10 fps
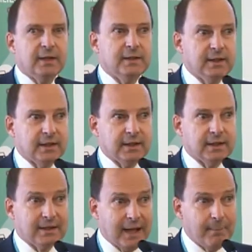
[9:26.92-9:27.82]

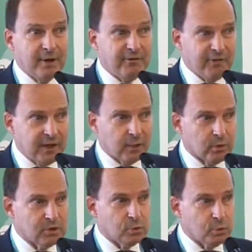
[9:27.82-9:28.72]
the double
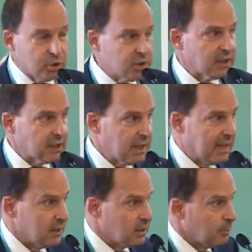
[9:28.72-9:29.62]
frequency, which is a
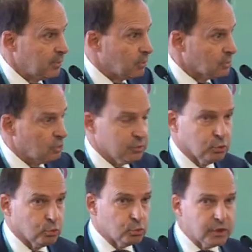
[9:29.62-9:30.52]
reality because
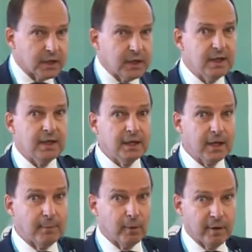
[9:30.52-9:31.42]
also today, in
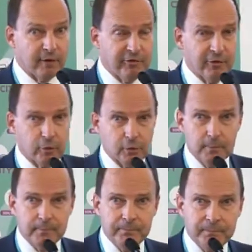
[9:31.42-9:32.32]
a mobile phone,
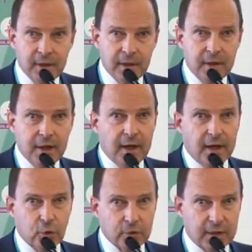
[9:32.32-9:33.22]
I
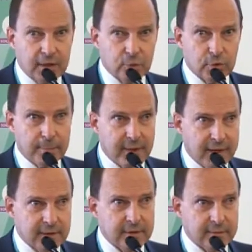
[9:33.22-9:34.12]
don't tell you the
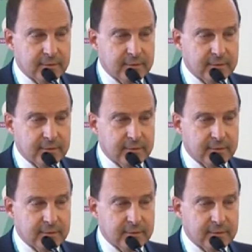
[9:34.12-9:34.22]
brand,